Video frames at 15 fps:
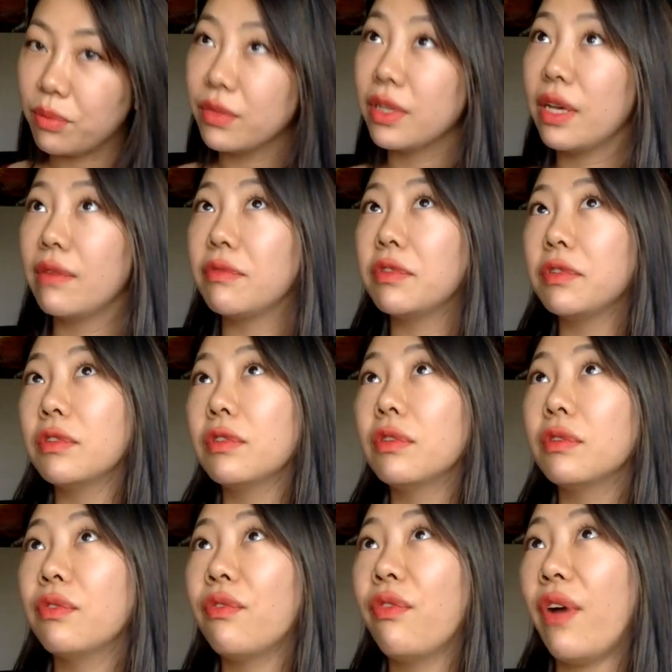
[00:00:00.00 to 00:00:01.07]

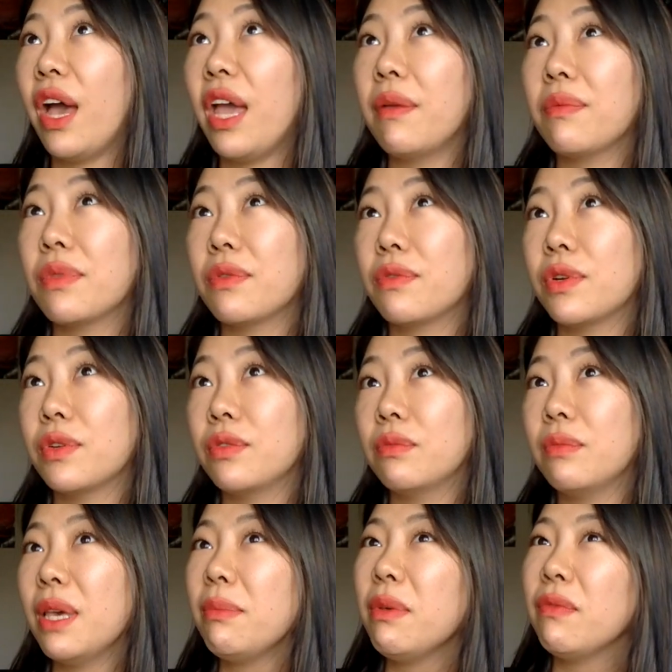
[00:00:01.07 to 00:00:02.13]
level 5 through
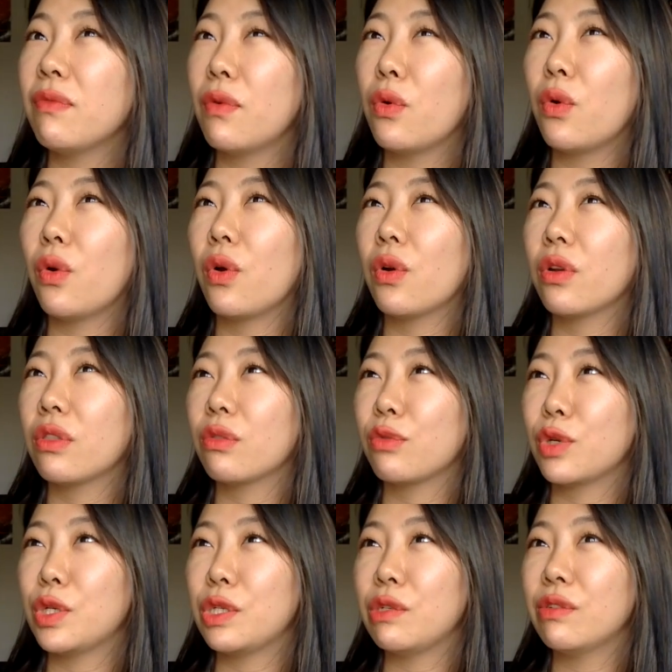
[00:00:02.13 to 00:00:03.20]
maybe 4
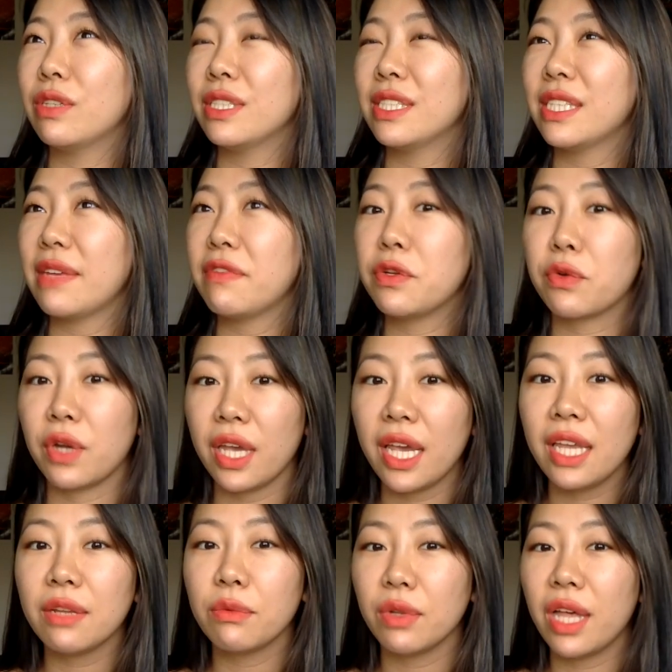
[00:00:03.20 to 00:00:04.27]
through 7 or
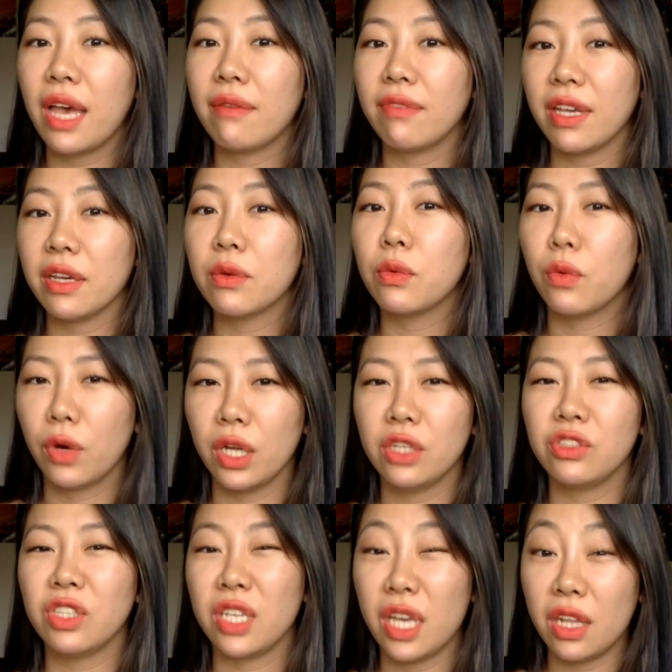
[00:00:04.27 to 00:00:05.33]
8. It will have like
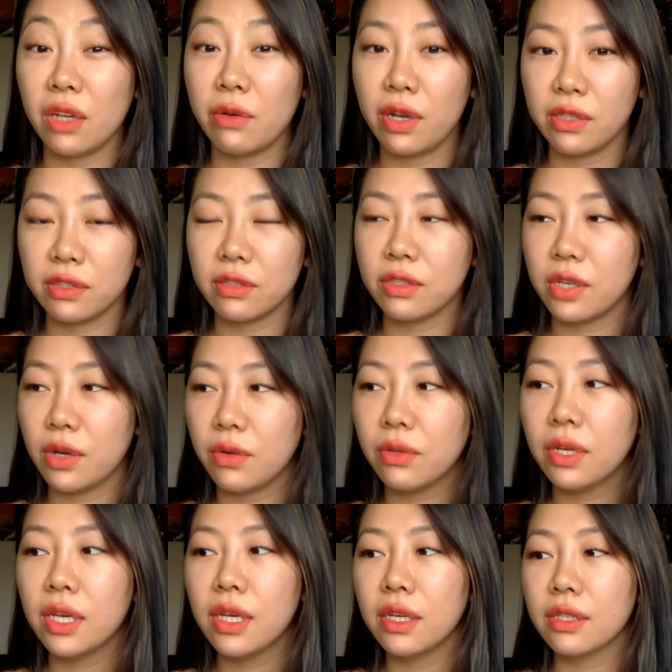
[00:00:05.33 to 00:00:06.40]
orange yellow
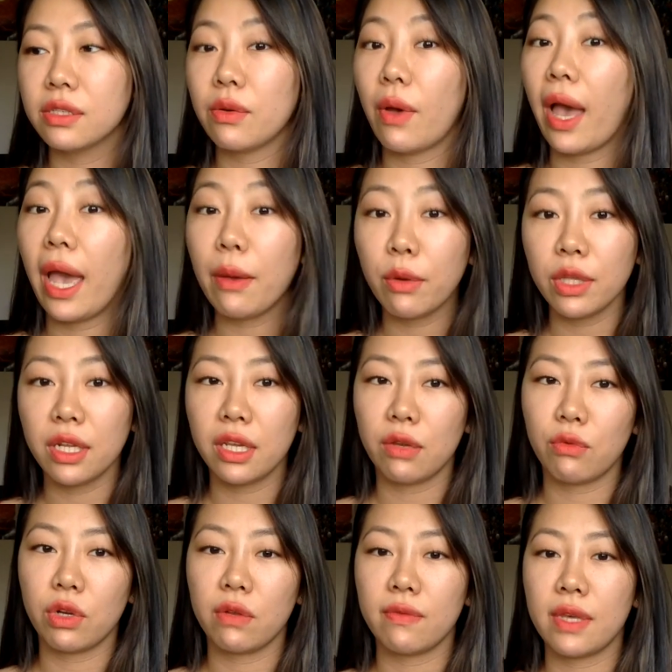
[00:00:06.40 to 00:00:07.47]
undertone, so I wanted to
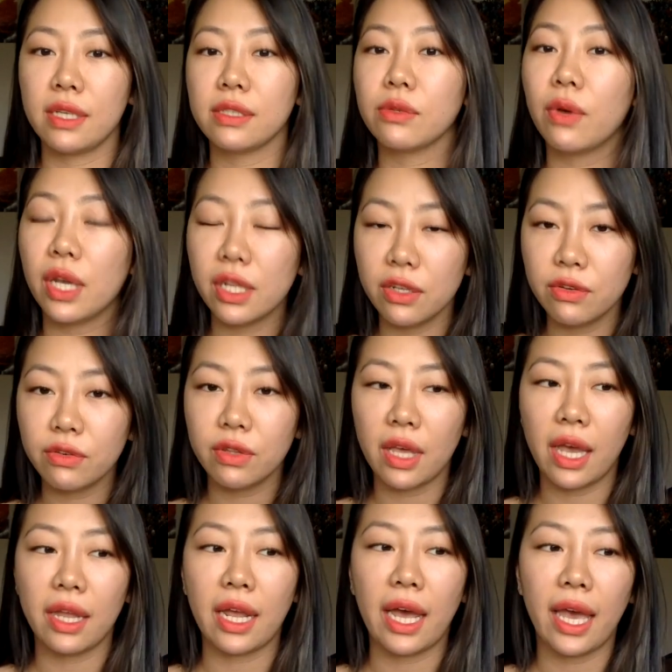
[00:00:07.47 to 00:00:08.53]
get rid of that. So I knew
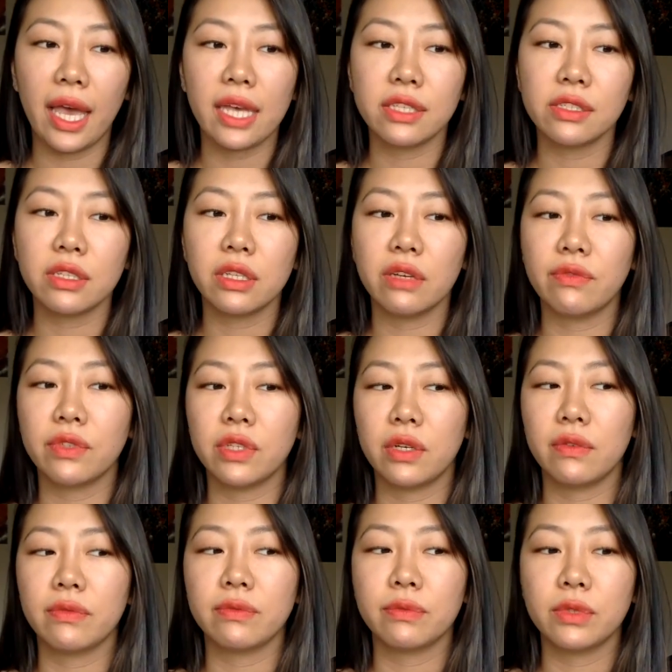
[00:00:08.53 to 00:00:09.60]
that I had to lift
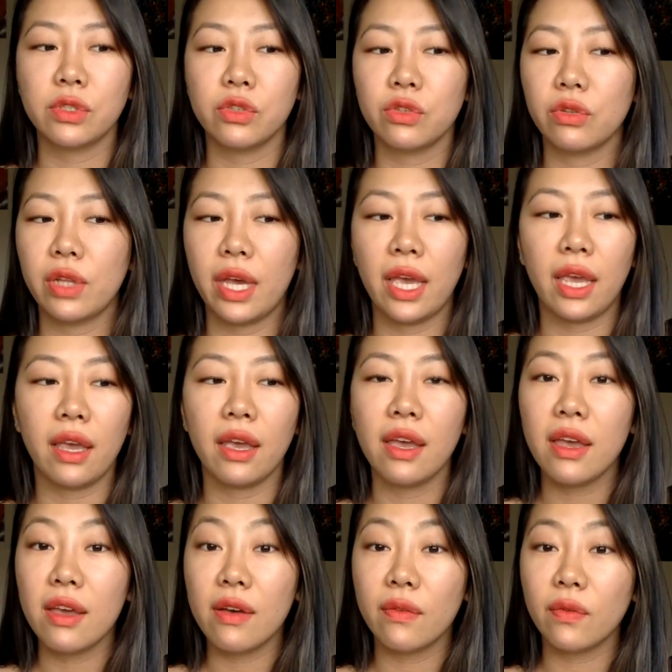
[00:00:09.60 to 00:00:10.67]
up to like
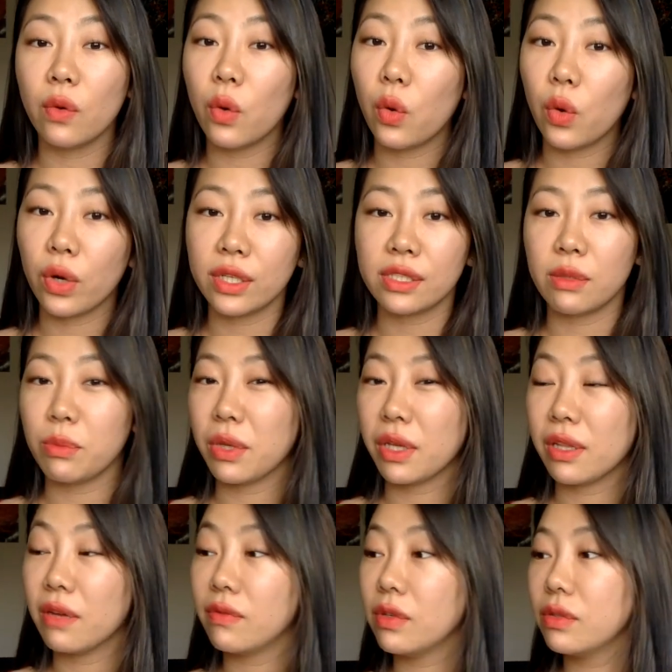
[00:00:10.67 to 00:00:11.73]
4 something
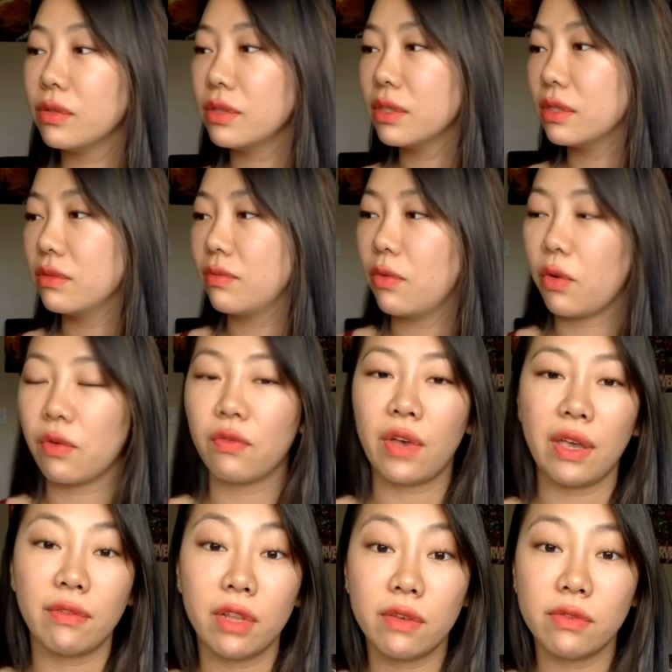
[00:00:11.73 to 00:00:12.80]
levels, 4 or
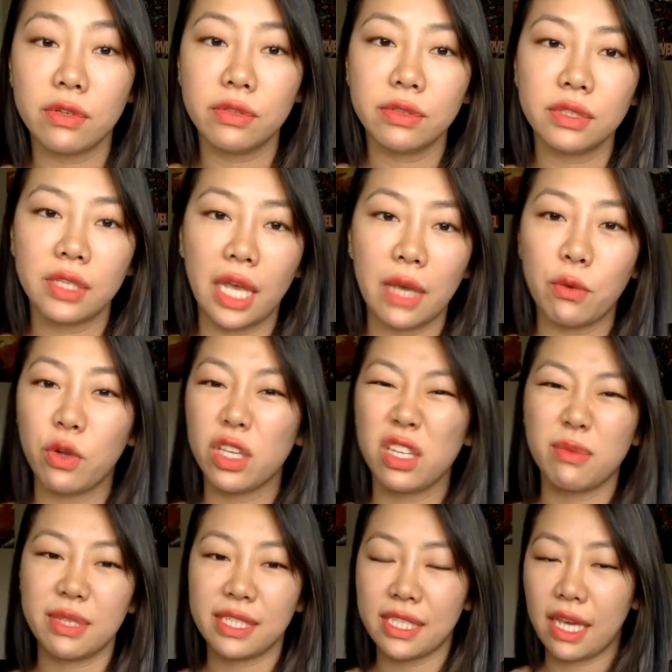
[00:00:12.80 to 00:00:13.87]
5 levels. I wanted
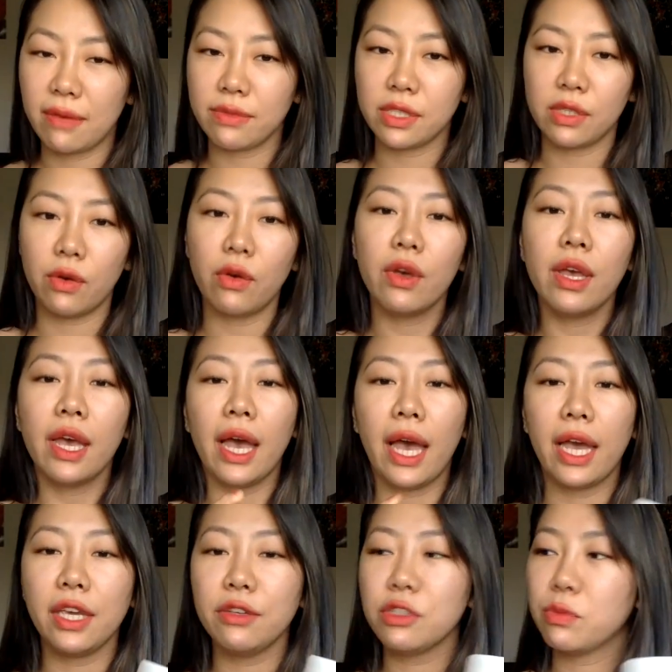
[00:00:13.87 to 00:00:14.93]
to be safe, so
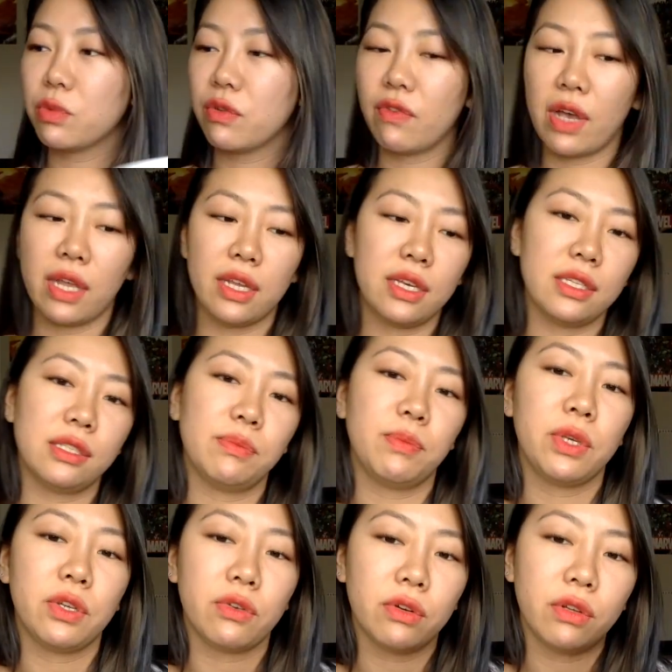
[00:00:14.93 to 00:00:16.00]
I used Pravana's
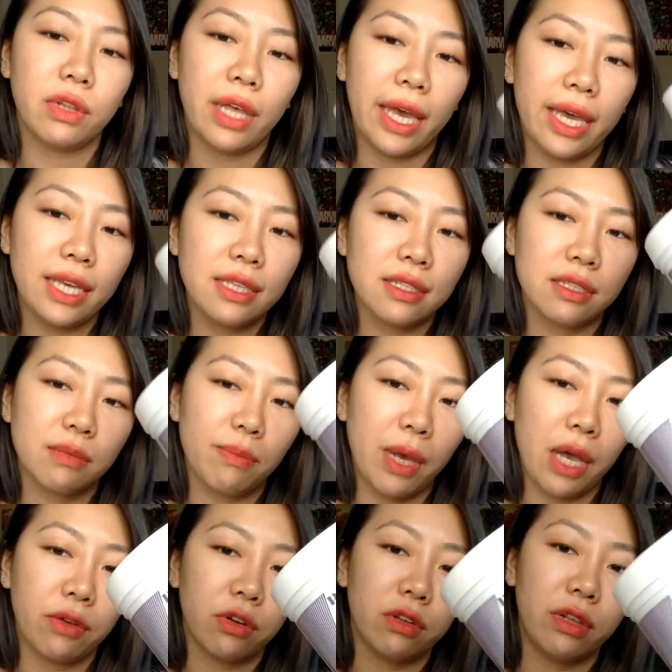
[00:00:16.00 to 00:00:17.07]
Pure Light
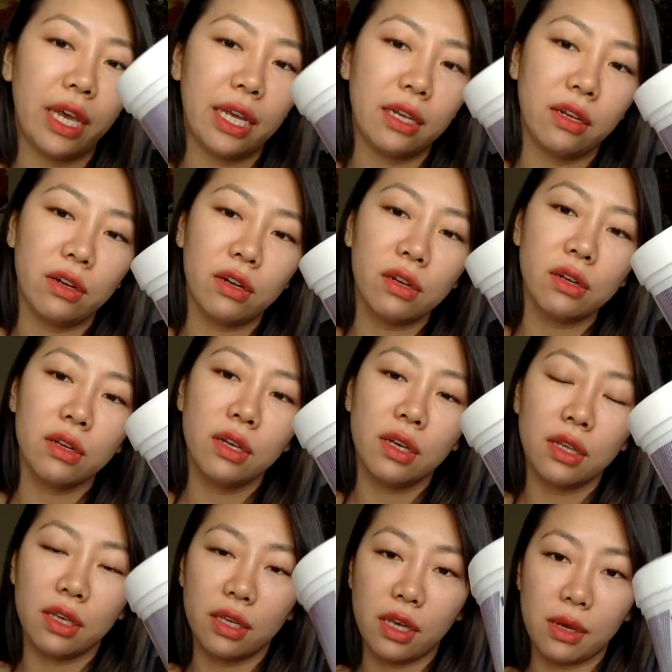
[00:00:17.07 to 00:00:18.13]
Powder Lightener.
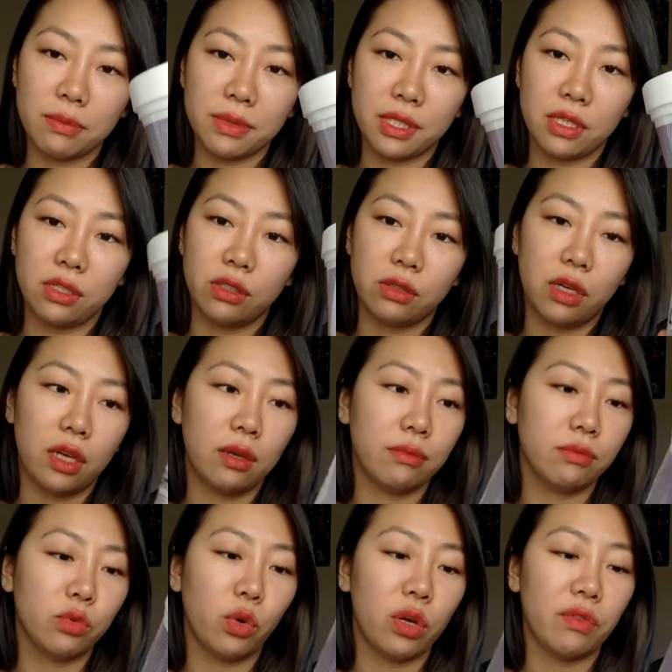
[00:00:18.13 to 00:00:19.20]
It comes in a
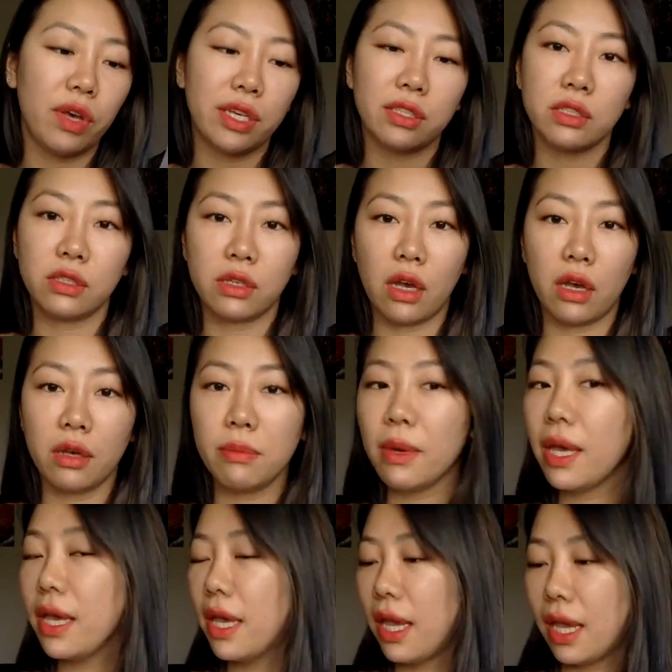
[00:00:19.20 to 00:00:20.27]
12-ounce tub
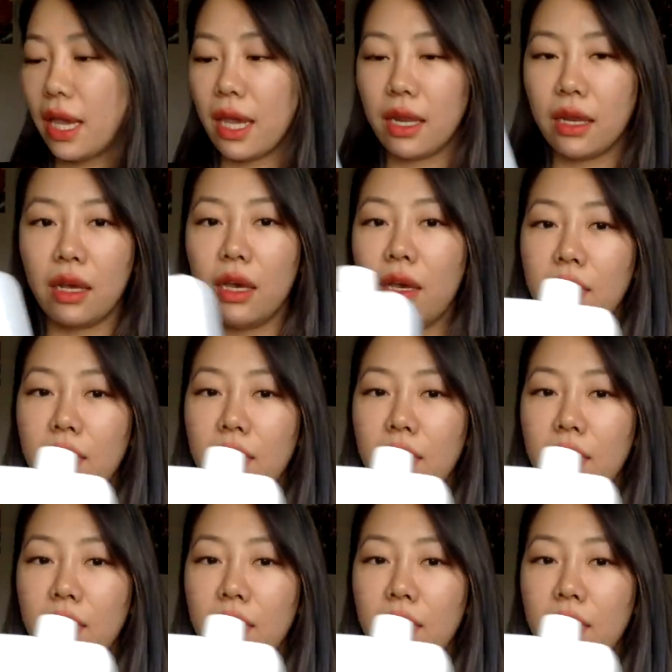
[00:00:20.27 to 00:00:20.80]
and